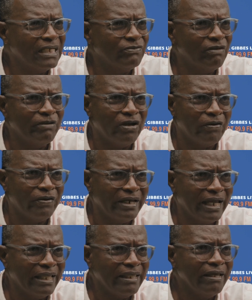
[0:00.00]
We've been hearing
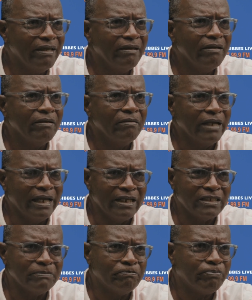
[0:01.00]
that. And
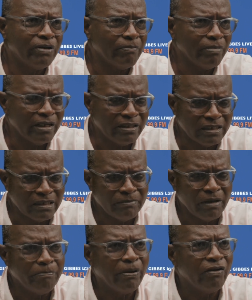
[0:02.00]

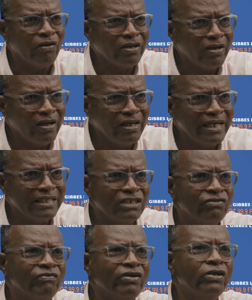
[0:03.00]
periodically it is
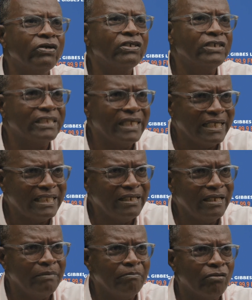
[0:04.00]
regurgitated
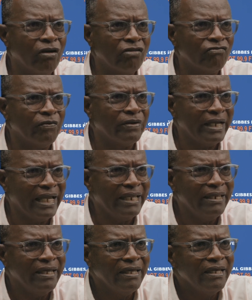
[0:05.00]
and brought forward again.